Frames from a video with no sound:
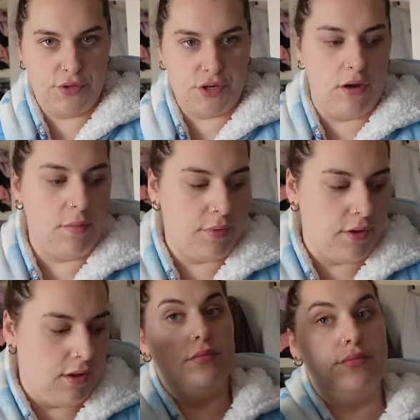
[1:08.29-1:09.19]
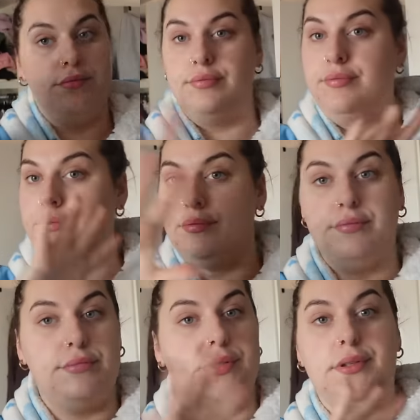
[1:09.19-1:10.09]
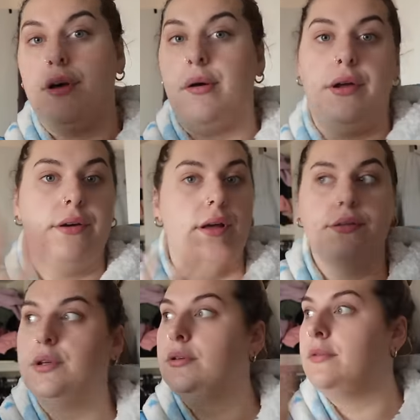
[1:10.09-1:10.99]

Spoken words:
shop. Just a lot going on, girls.